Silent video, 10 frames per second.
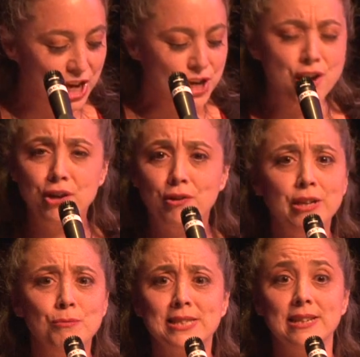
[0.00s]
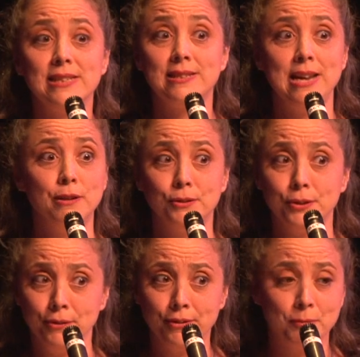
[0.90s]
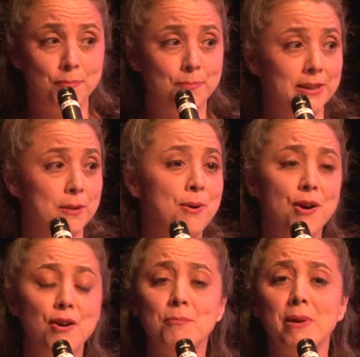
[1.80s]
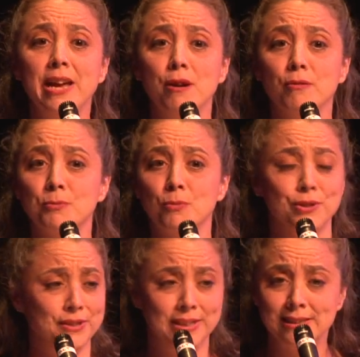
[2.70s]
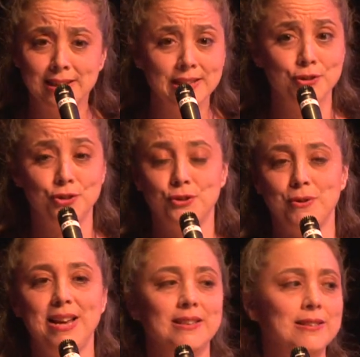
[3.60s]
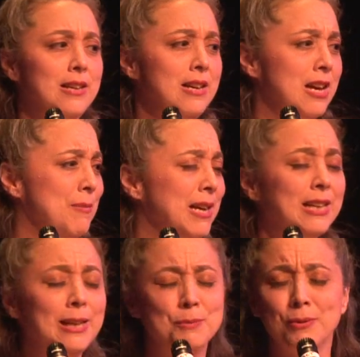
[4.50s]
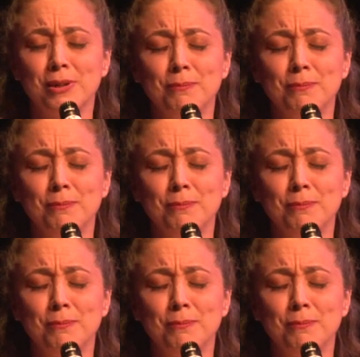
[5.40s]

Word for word: Not only was I toothed, but the part in my hair was more zigzag than straight, and my clips were